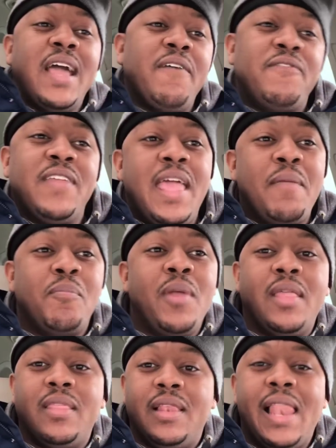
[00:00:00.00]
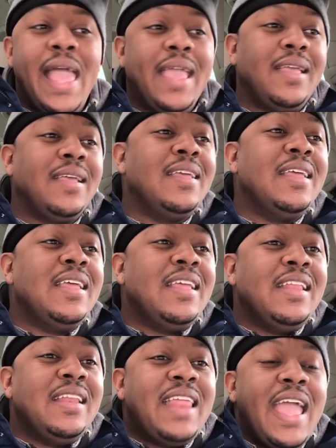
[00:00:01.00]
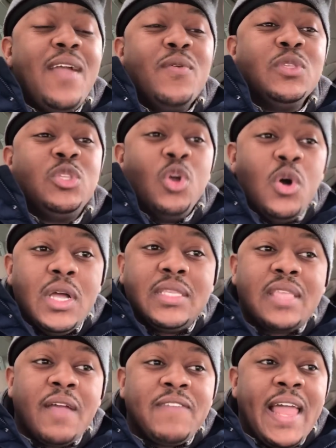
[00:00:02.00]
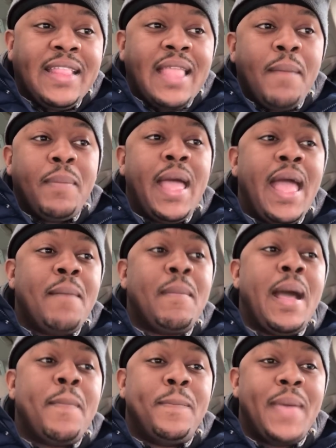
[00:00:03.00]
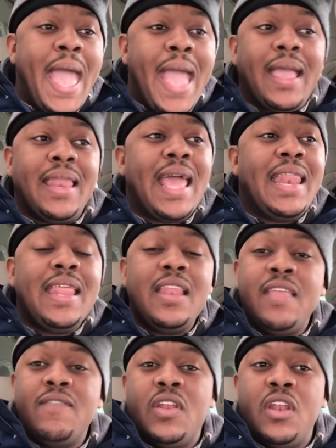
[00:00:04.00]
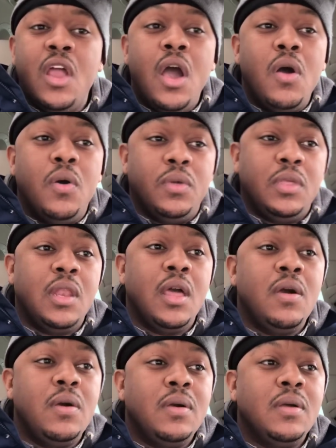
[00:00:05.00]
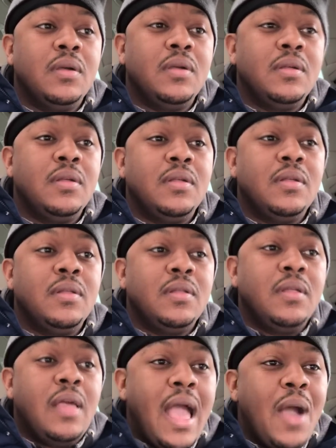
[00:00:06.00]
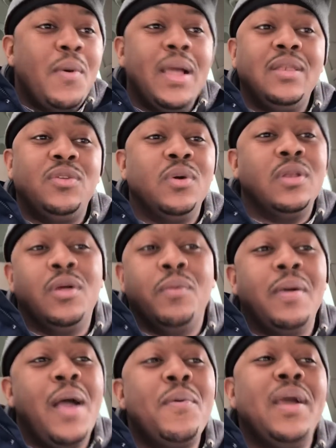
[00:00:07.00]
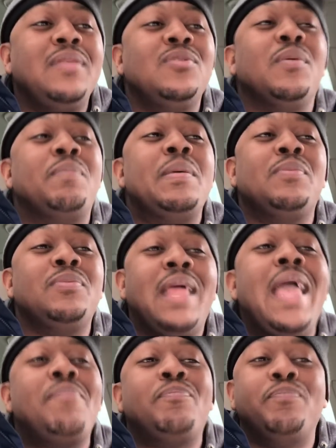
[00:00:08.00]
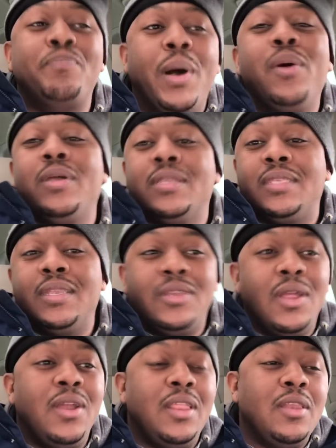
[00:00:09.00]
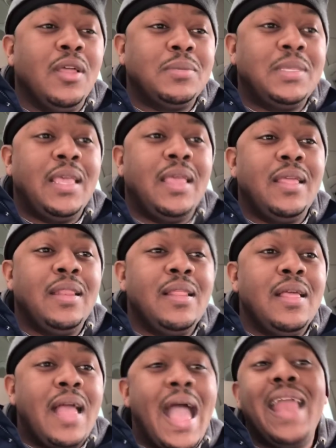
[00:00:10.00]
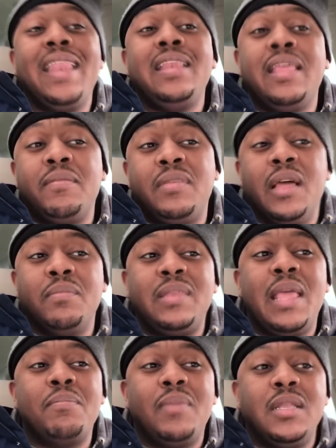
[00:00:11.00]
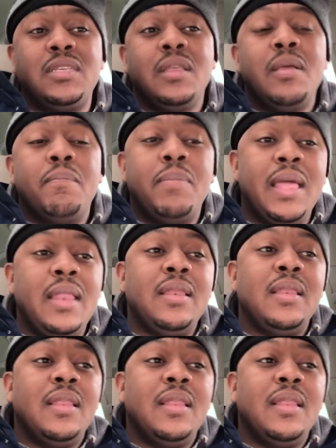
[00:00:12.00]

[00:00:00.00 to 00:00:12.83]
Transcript: out for that brother. Like they was doing stuff like that behind my back, and I didn't even know. You know, I wasn't doing no. I wasn't doing people that bogus and dirty. You know what I'm saying? I didn't get dumped that much, but